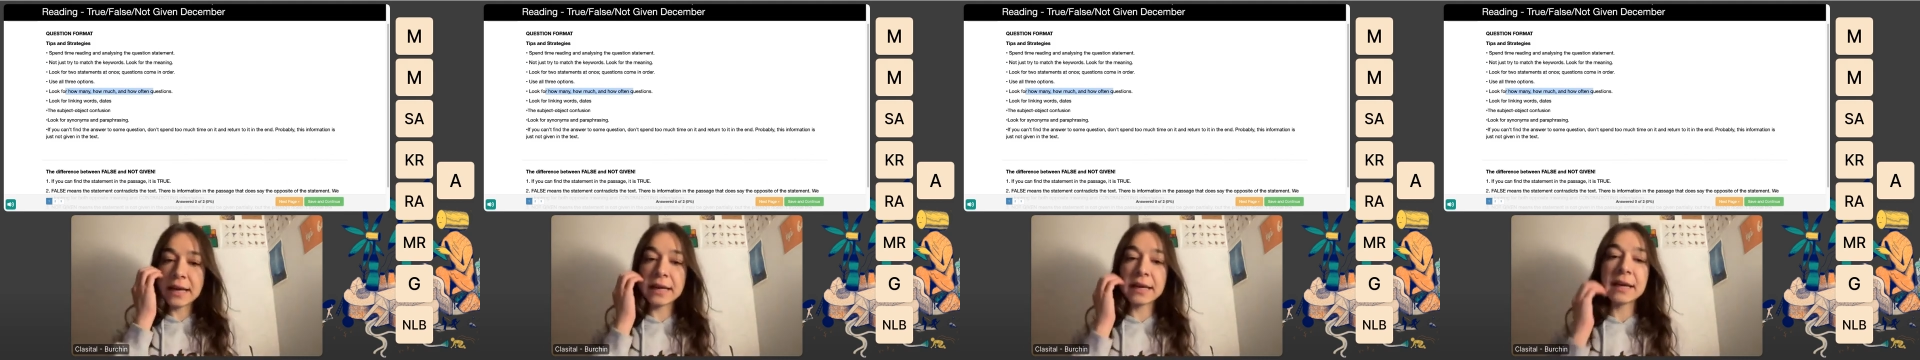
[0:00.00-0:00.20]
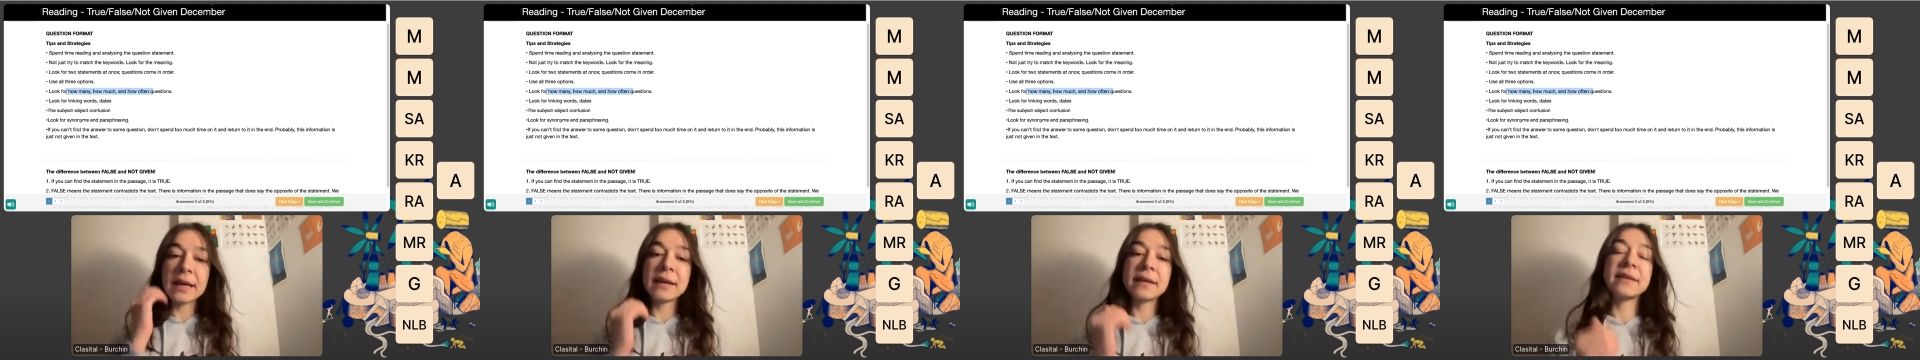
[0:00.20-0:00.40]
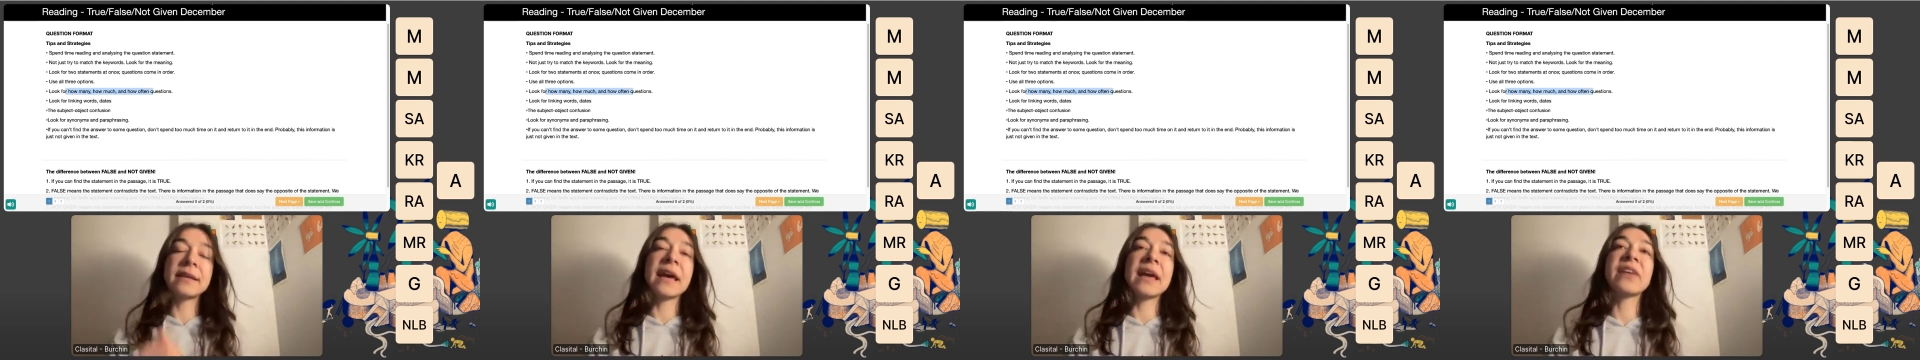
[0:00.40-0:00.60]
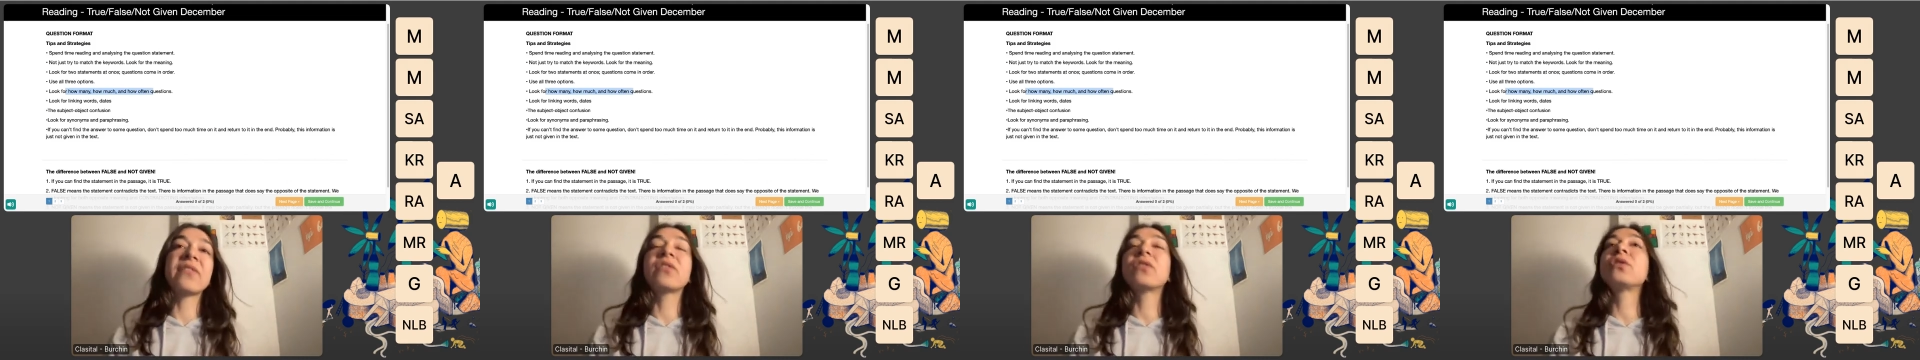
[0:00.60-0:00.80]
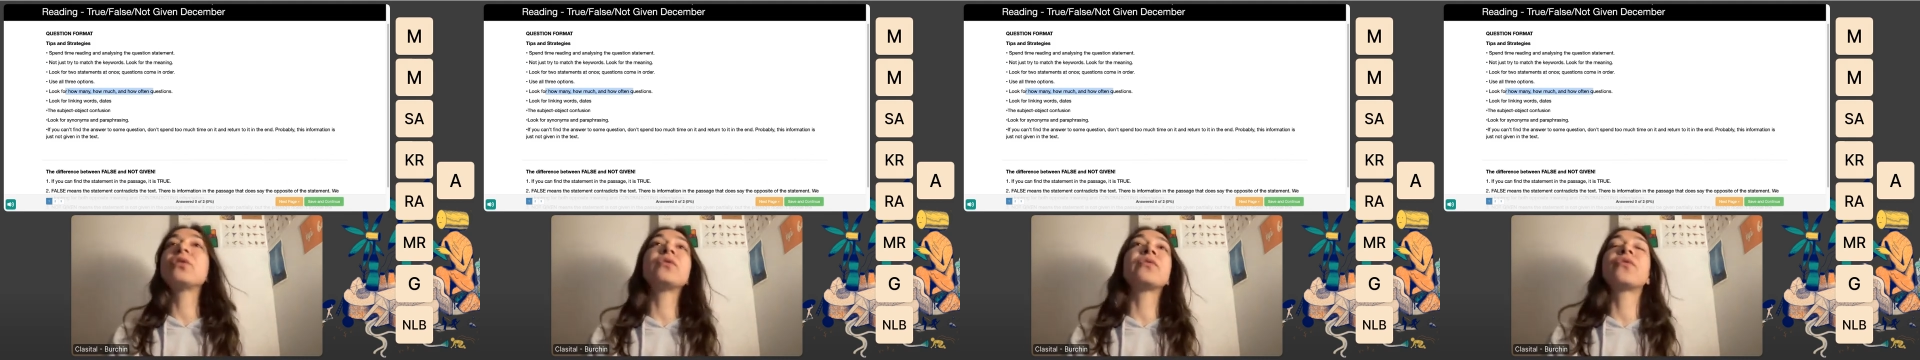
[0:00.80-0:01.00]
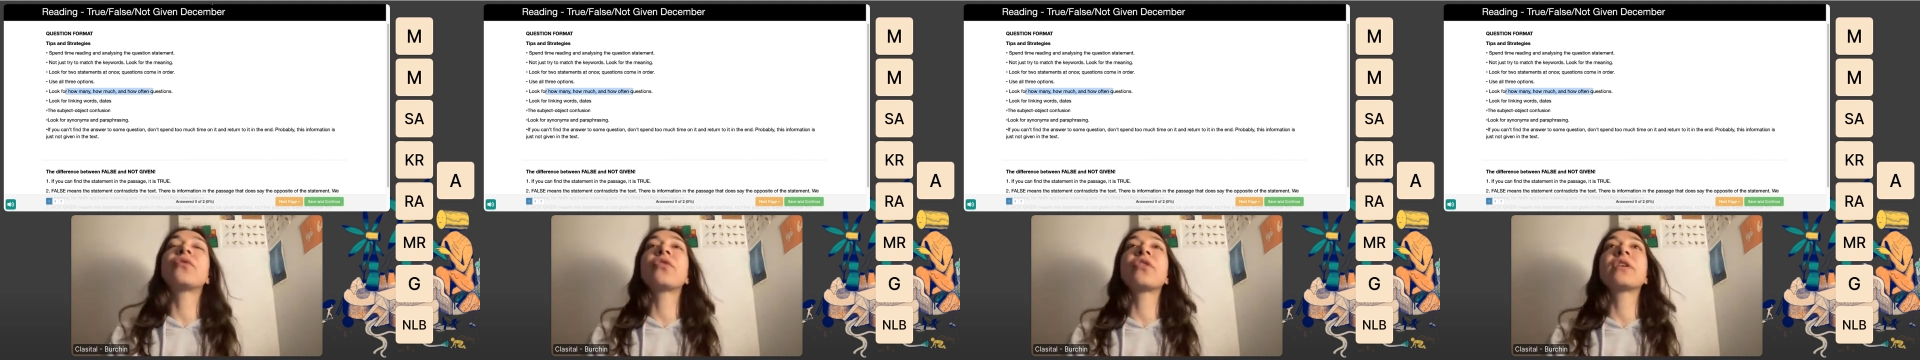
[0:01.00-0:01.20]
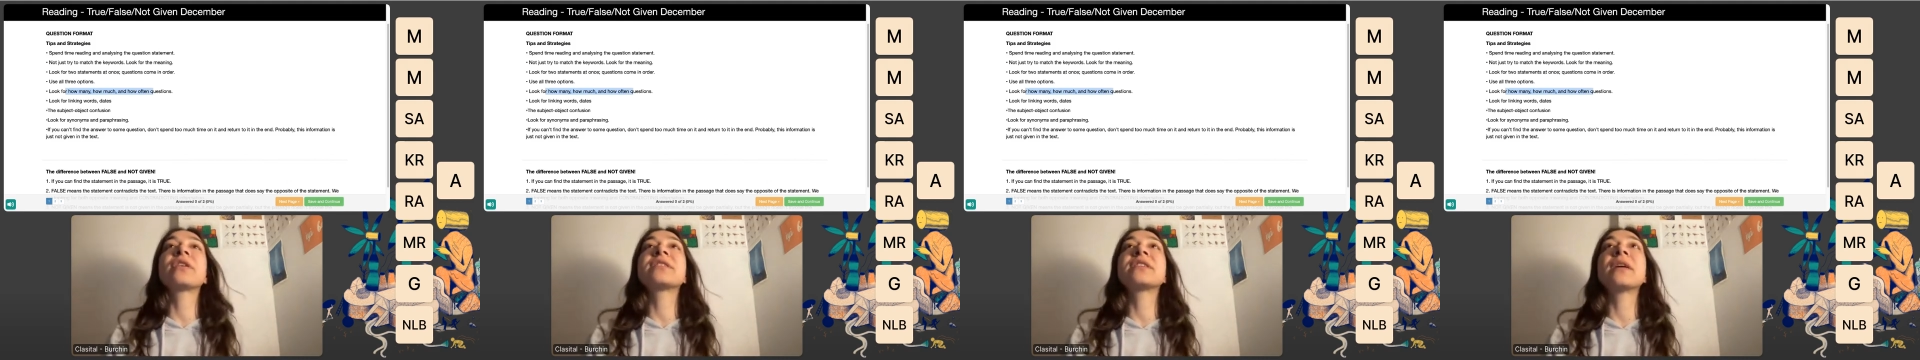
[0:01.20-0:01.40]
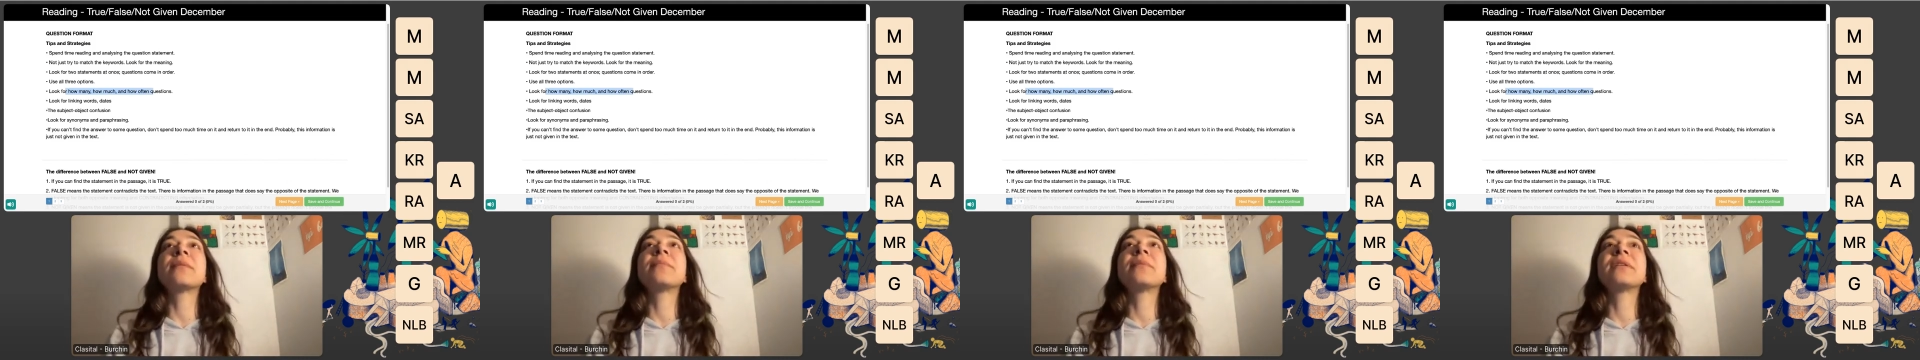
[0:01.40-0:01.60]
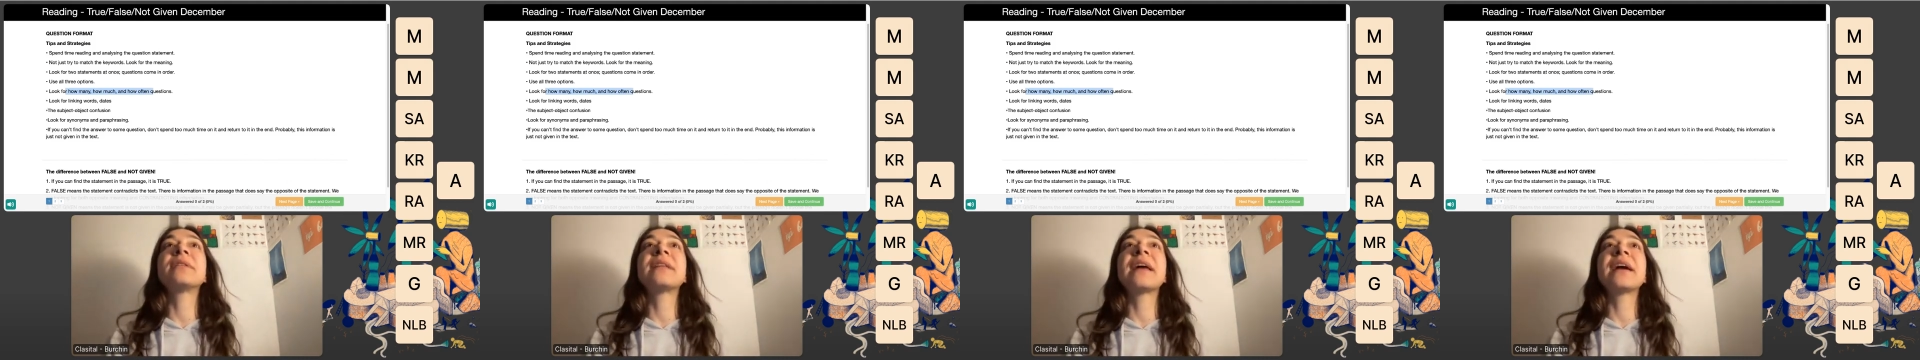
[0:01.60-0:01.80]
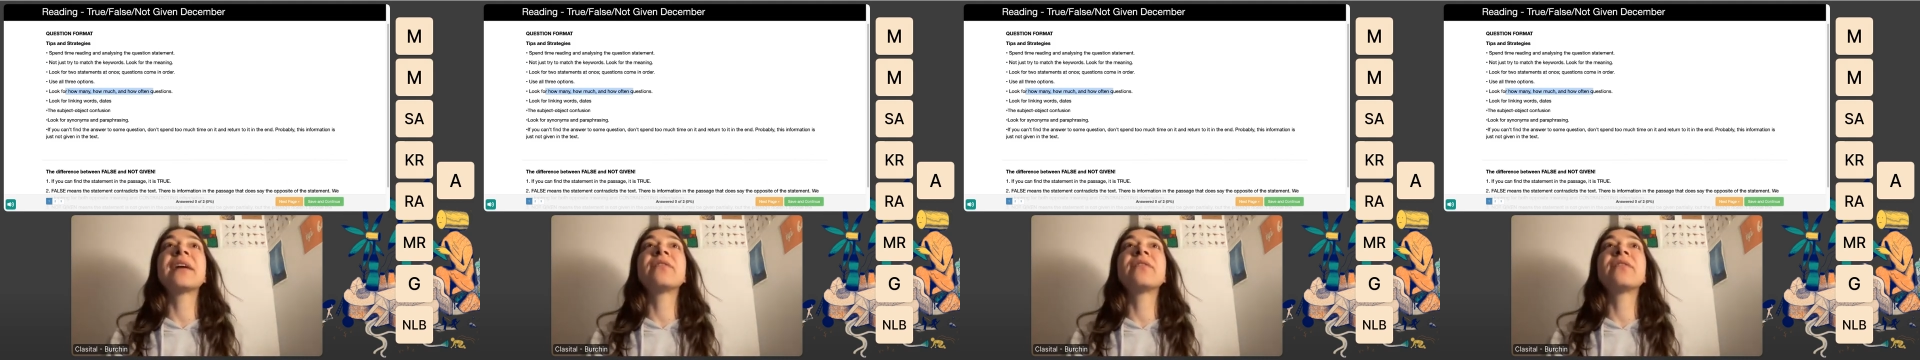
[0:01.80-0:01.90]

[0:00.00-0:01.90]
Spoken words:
Like they will, for example,